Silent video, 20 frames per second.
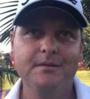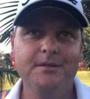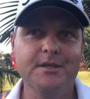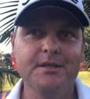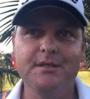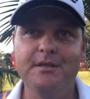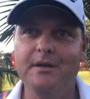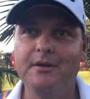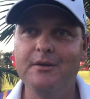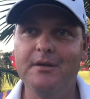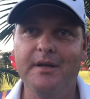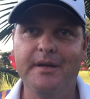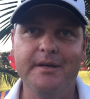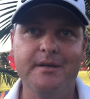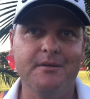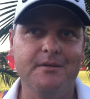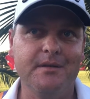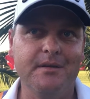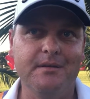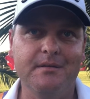Just the whole
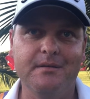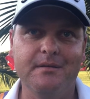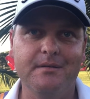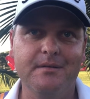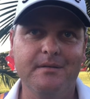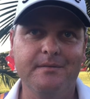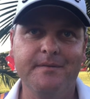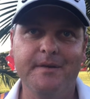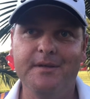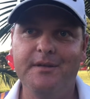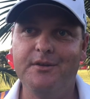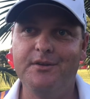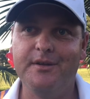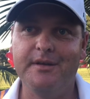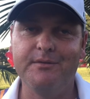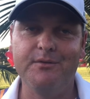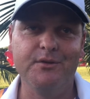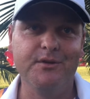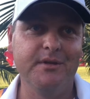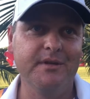layout and the fact that
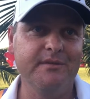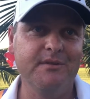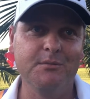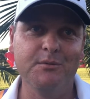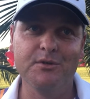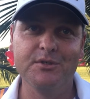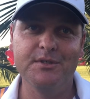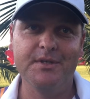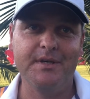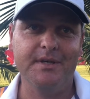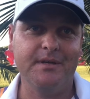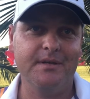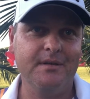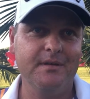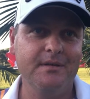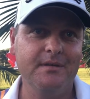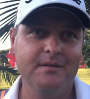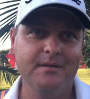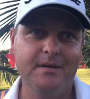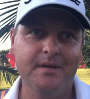you have to drive the ball straight,
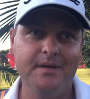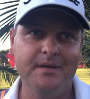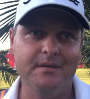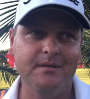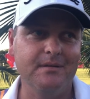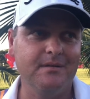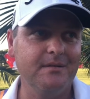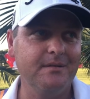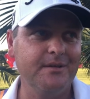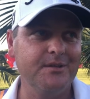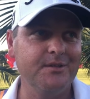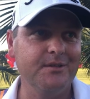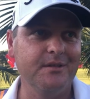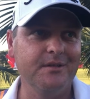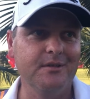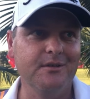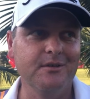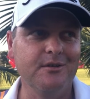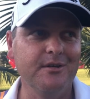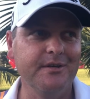and it's
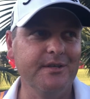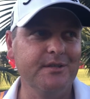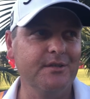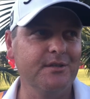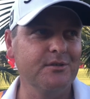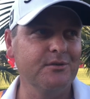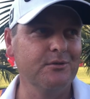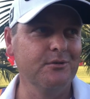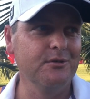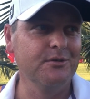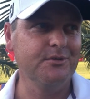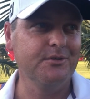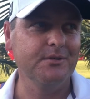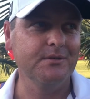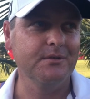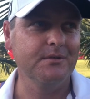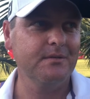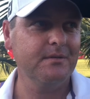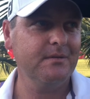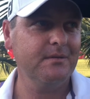not the longest this course,
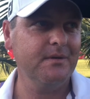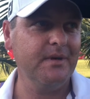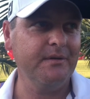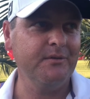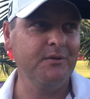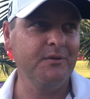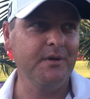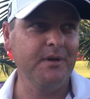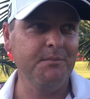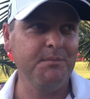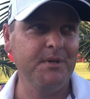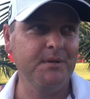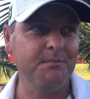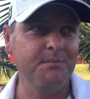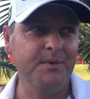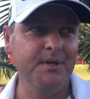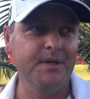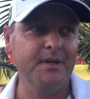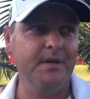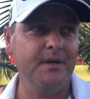you have to keep it
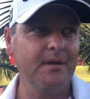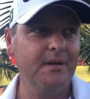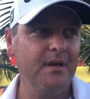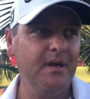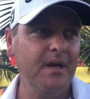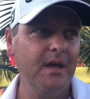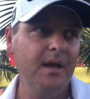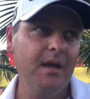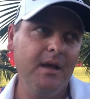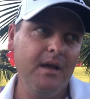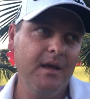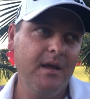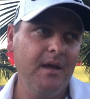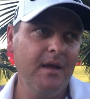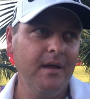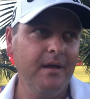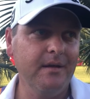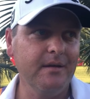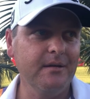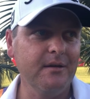in play.
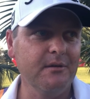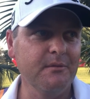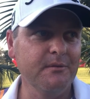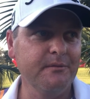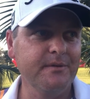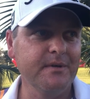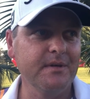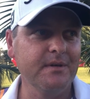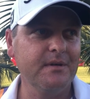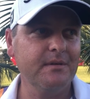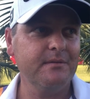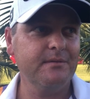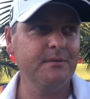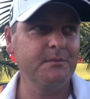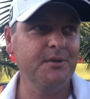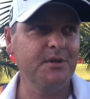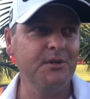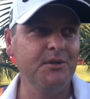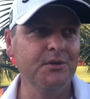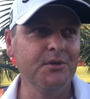And coming
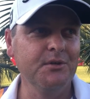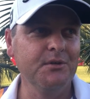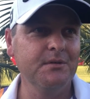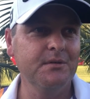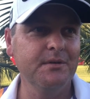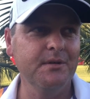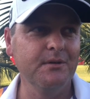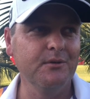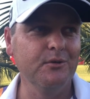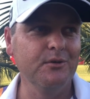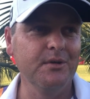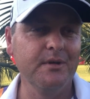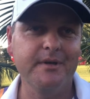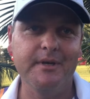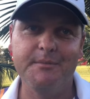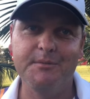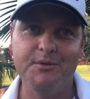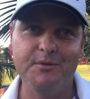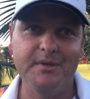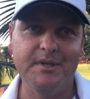from Katu in the Northern
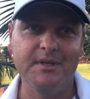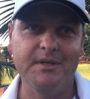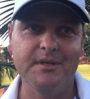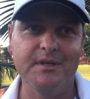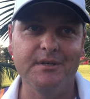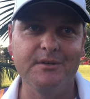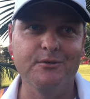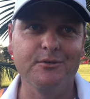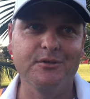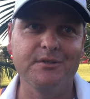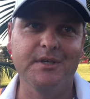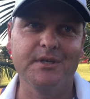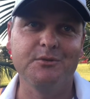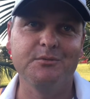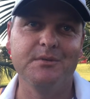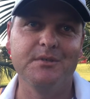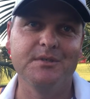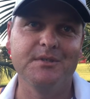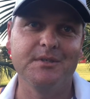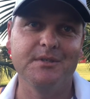Cape, it's quite a tight course
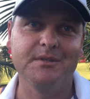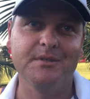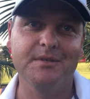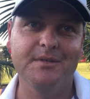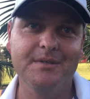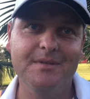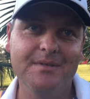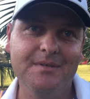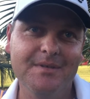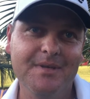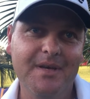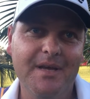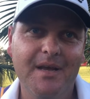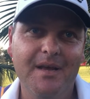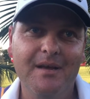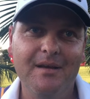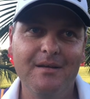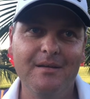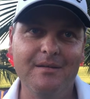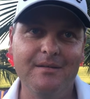as well, so
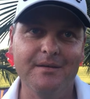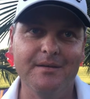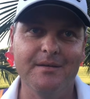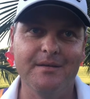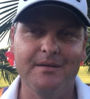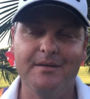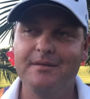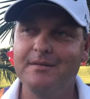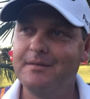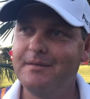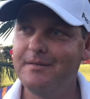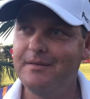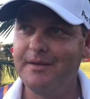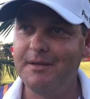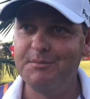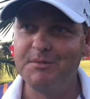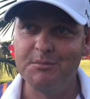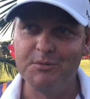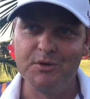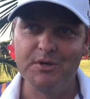I think
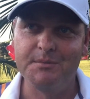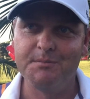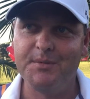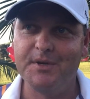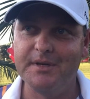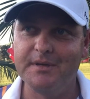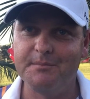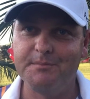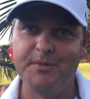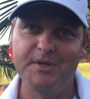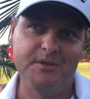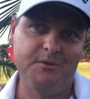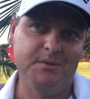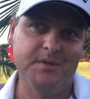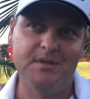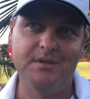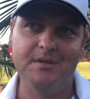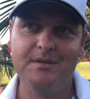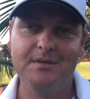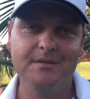keep the ball in play and putt
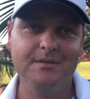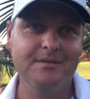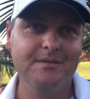well.